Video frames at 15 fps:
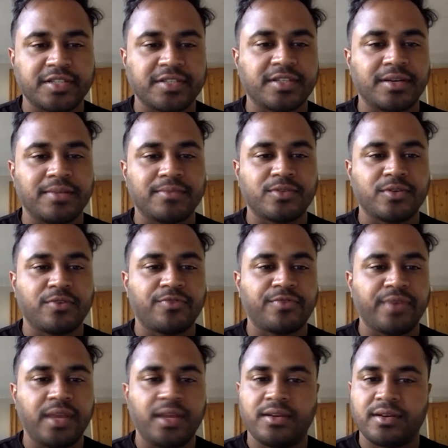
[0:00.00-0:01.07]
in terms of
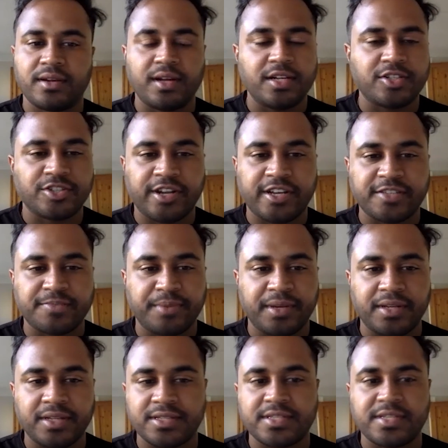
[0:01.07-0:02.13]
intercultural
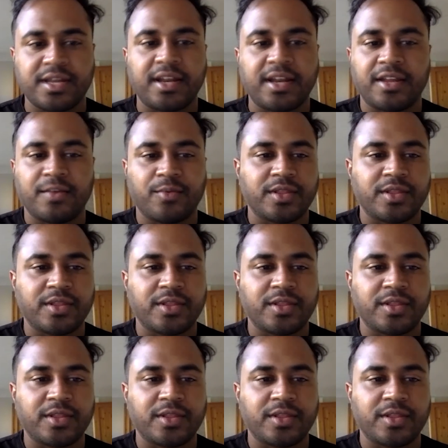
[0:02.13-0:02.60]
experience, starting